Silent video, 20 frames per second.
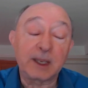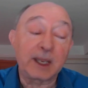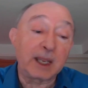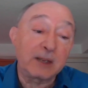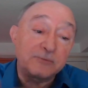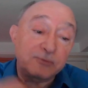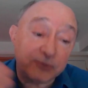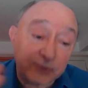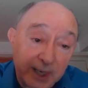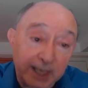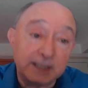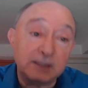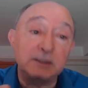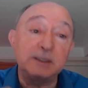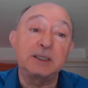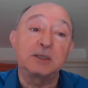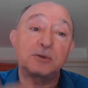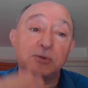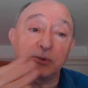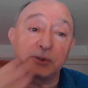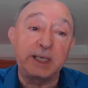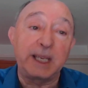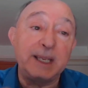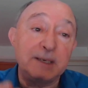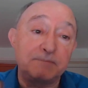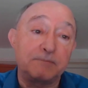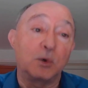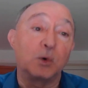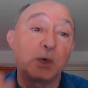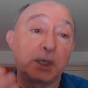and frankly,
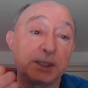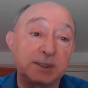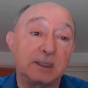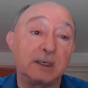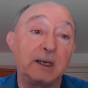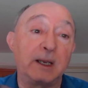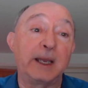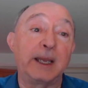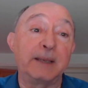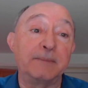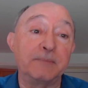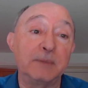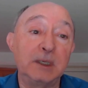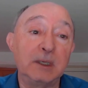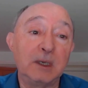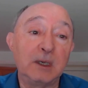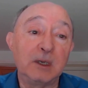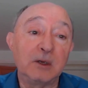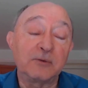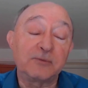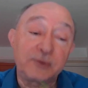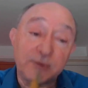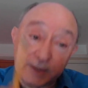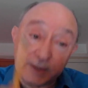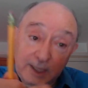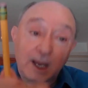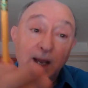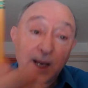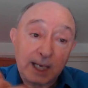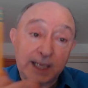create more time for
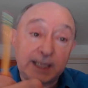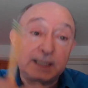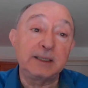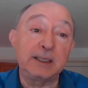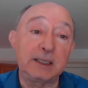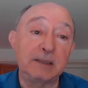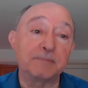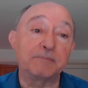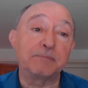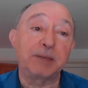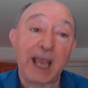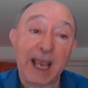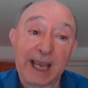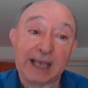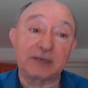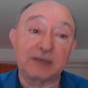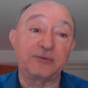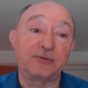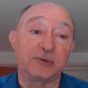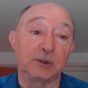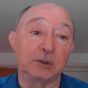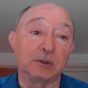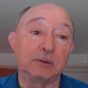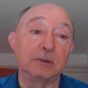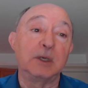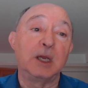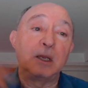the highly impactful